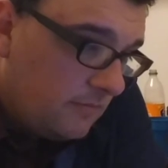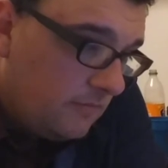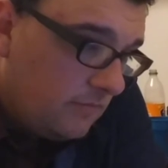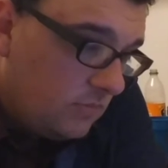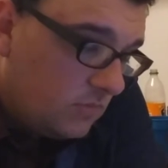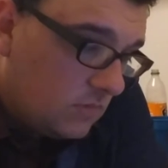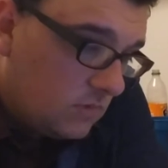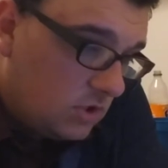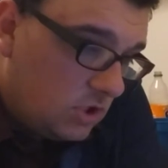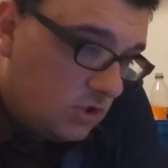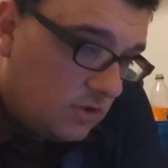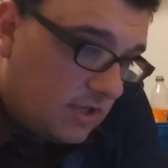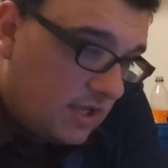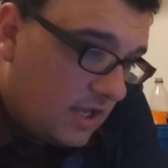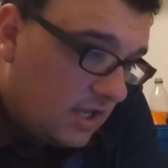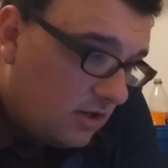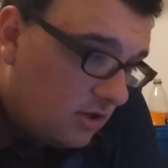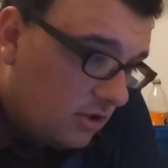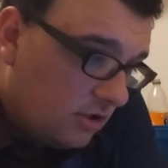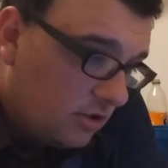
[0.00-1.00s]
You can't
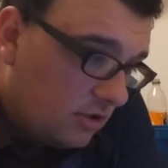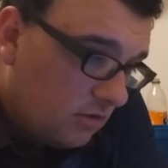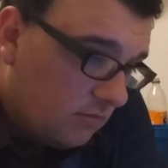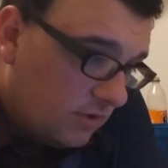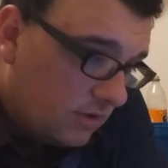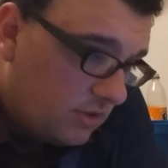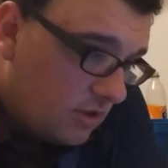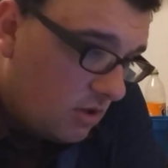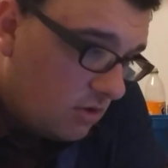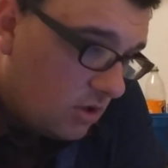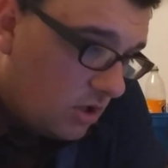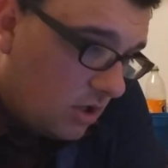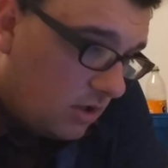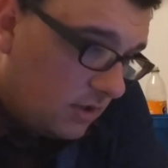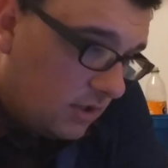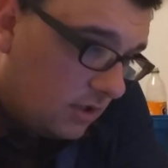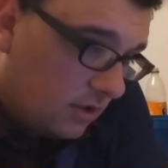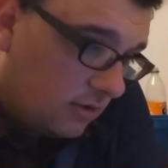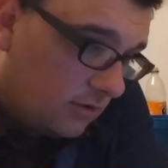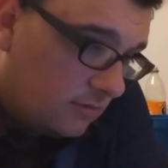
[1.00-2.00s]
argue with the law
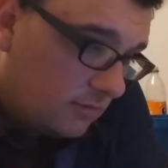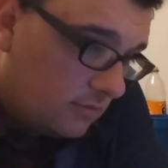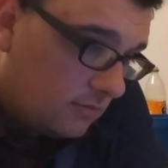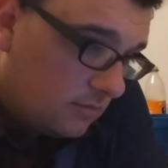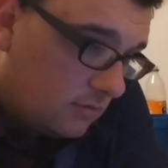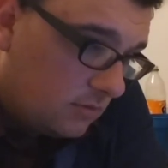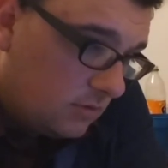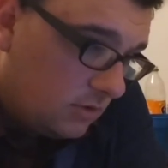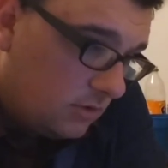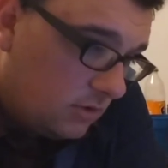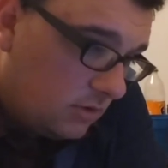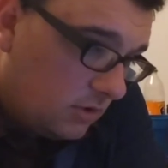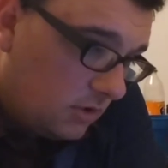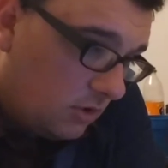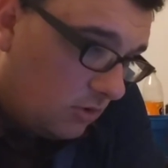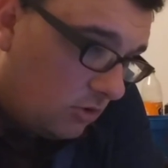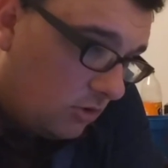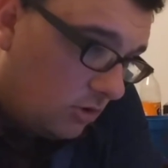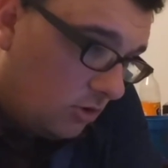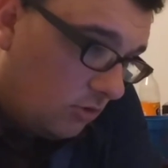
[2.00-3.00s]
here,
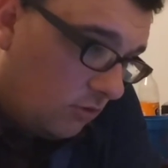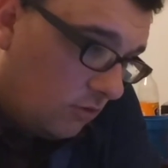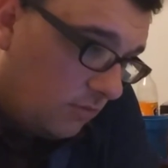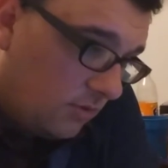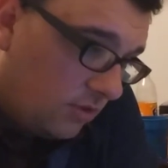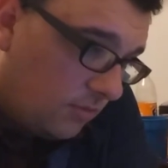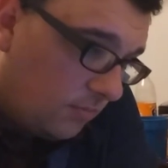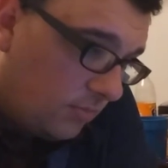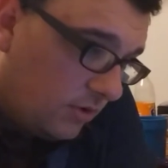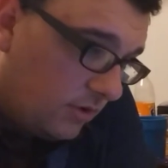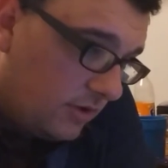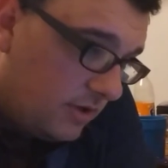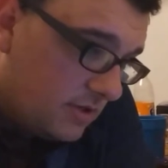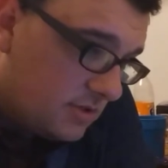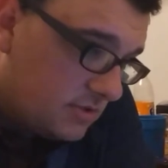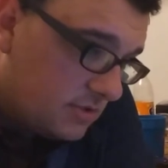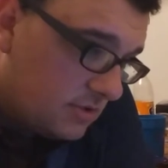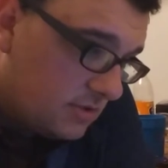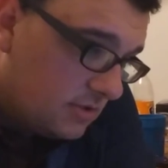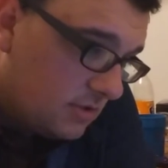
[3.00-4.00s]
nor with the
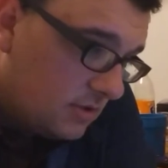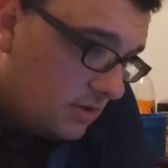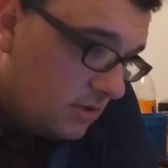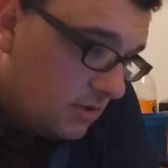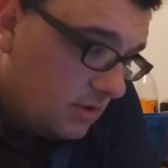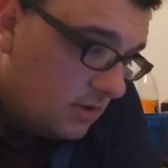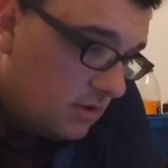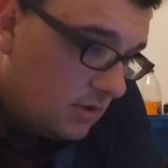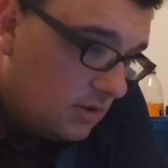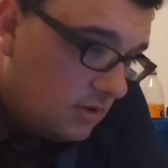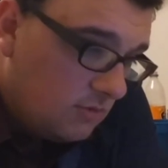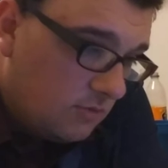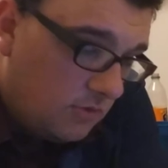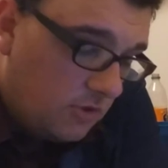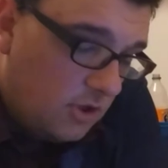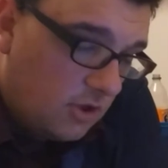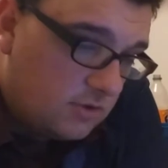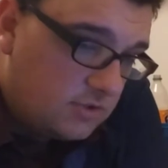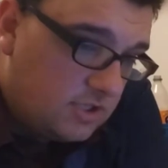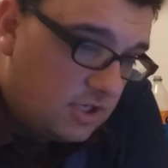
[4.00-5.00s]
police. They'll
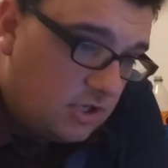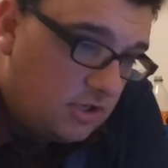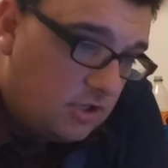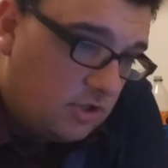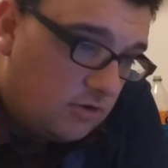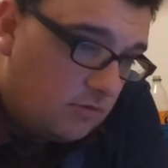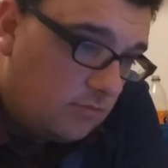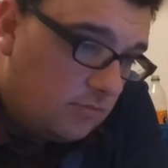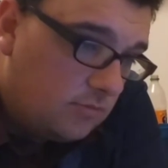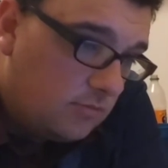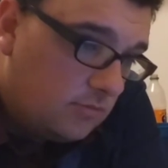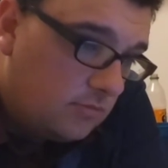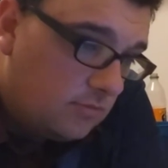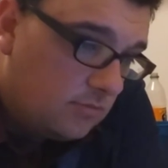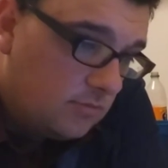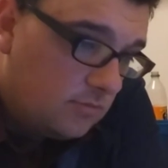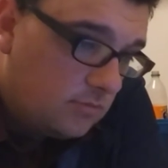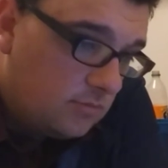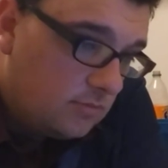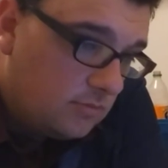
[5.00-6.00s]
tell you,
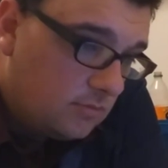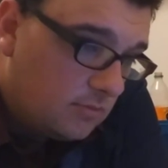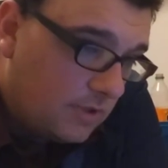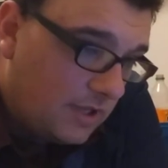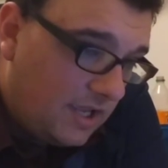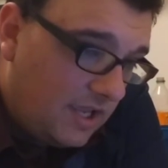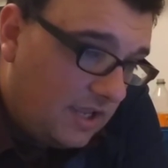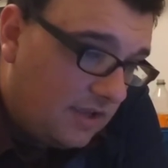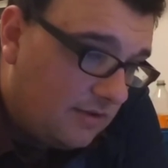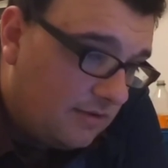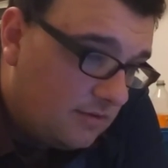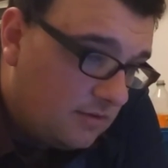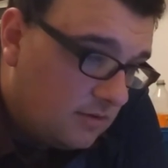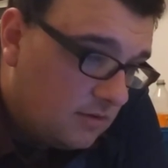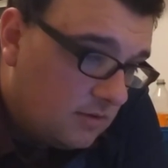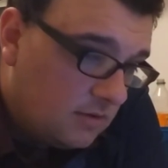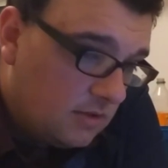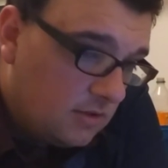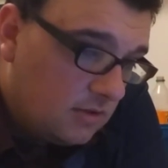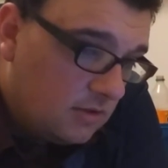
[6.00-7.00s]
hey,
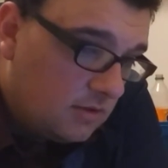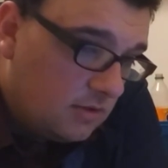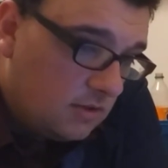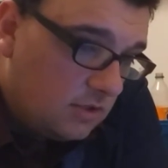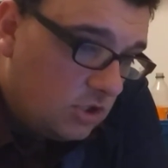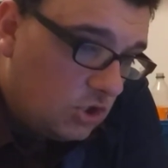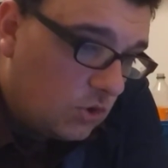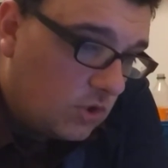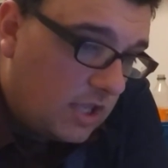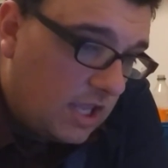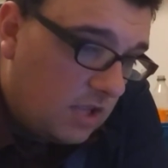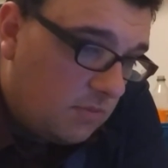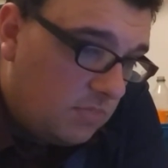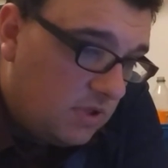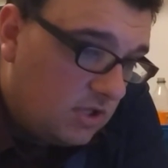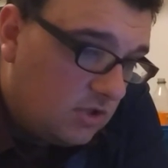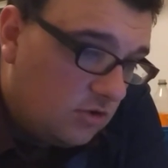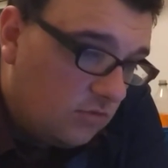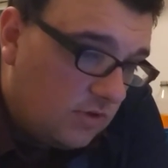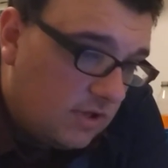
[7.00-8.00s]
you can't be
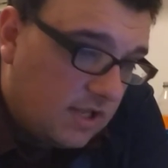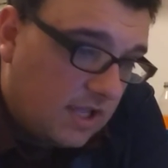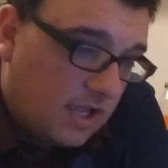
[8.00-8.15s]
doing that.